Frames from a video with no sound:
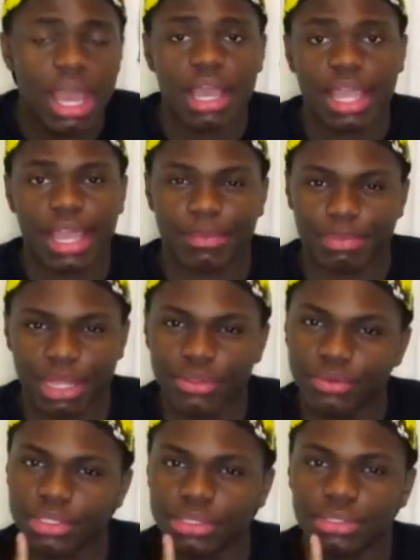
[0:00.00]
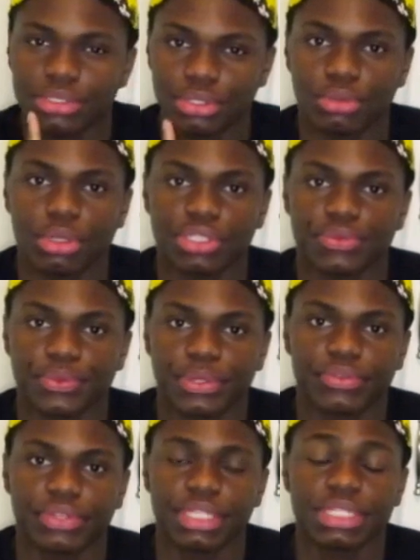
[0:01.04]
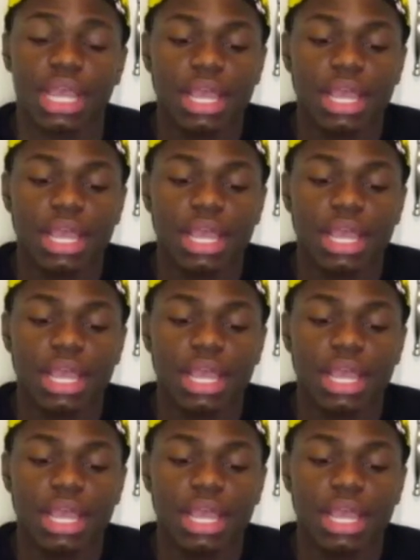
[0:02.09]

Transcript: Okay, plethora is too large a word for this.